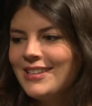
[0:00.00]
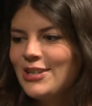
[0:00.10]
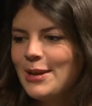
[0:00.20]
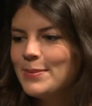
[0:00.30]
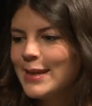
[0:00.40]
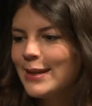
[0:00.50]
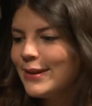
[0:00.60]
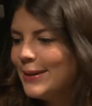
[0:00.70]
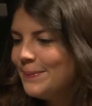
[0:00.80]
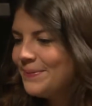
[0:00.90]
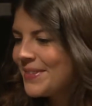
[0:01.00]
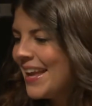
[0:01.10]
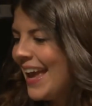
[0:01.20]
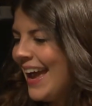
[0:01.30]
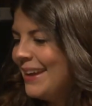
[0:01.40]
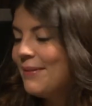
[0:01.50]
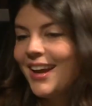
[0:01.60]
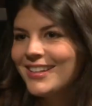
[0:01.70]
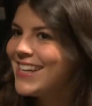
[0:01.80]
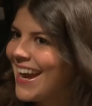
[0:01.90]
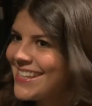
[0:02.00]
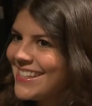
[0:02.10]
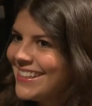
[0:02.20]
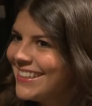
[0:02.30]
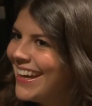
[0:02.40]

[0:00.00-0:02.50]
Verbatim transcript: James Ingram and Michael Jackson,